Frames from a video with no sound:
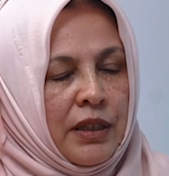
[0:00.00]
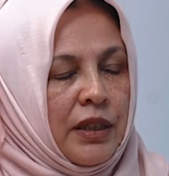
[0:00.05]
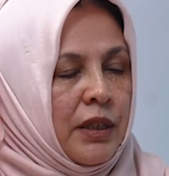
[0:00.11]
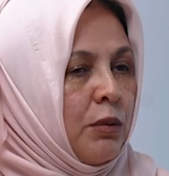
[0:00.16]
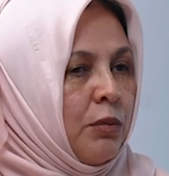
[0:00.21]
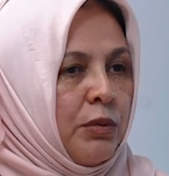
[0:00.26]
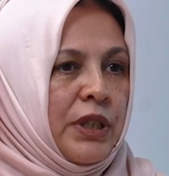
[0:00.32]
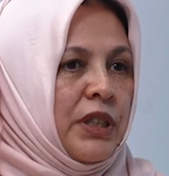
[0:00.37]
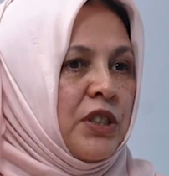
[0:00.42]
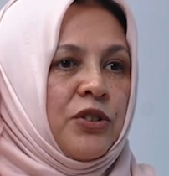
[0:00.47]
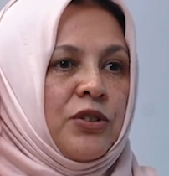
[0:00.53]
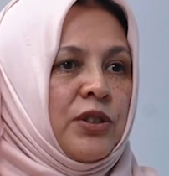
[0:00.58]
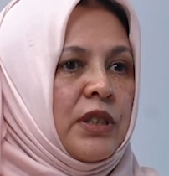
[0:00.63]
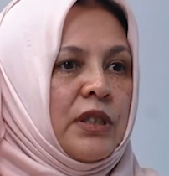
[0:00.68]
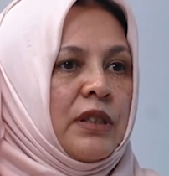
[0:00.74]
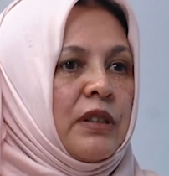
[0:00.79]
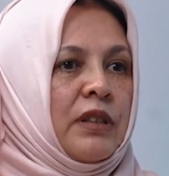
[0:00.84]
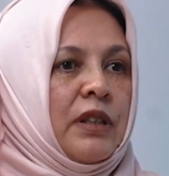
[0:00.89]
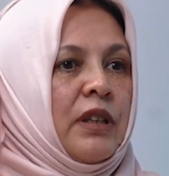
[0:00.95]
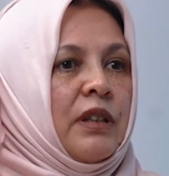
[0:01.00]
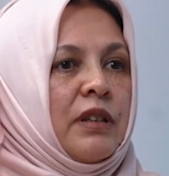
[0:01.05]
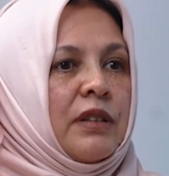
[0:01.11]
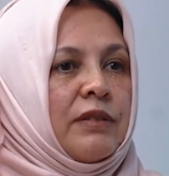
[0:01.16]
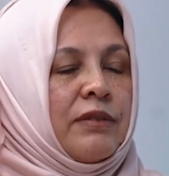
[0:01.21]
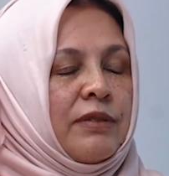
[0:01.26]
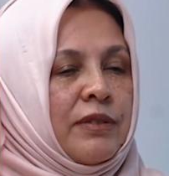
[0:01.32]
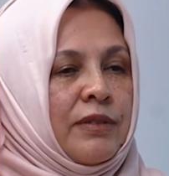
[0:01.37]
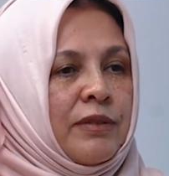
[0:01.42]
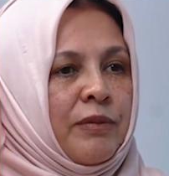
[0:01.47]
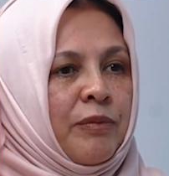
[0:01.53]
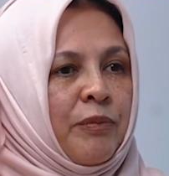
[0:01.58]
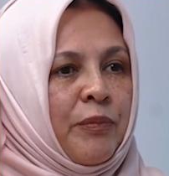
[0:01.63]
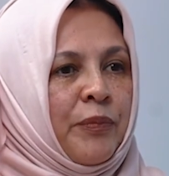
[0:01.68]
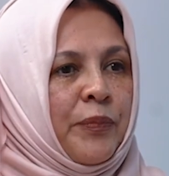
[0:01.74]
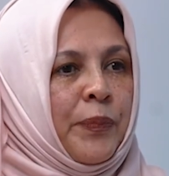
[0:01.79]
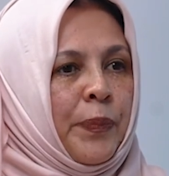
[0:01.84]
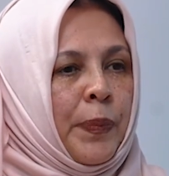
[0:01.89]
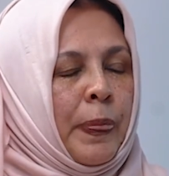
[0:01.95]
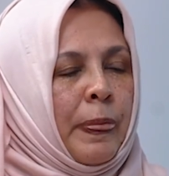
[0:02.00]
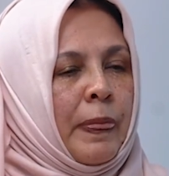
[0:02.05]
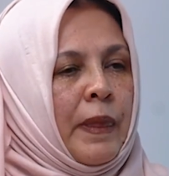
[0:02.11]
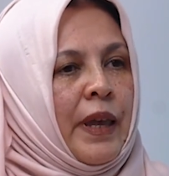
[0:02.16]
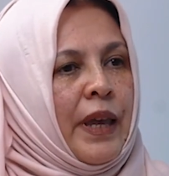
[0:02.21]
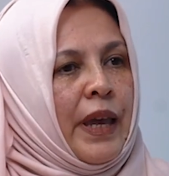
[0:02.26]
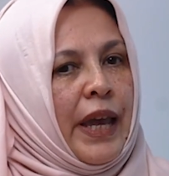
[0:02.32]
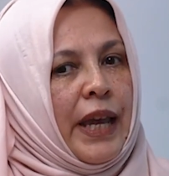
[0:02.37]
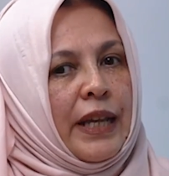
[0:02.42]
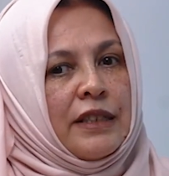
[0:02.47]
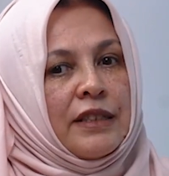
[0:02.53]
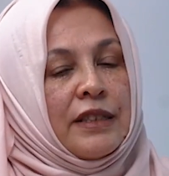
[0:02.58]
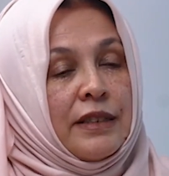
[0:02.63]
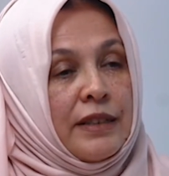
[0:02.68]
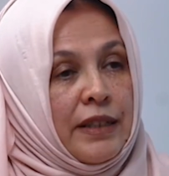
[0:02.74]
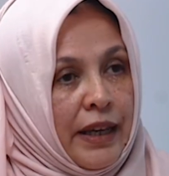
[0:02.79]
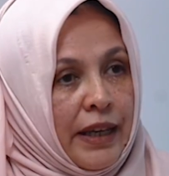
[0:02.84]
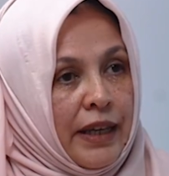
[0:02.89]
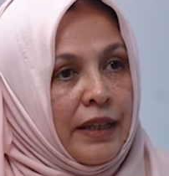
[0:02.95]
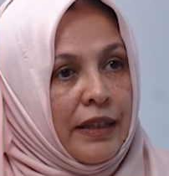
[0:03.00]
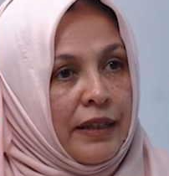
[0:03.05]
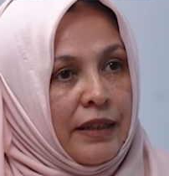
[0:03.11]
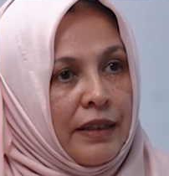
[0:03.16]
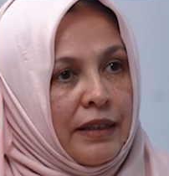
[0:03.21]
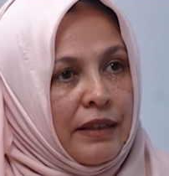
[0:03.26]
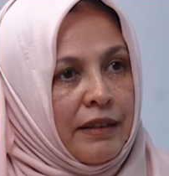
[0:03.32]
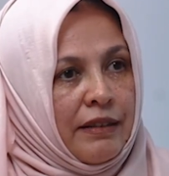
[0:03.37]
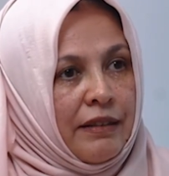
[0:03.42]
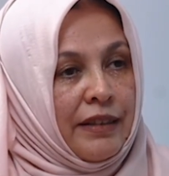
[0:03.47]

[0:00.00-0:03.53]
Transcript: that we just didn't think of. And today,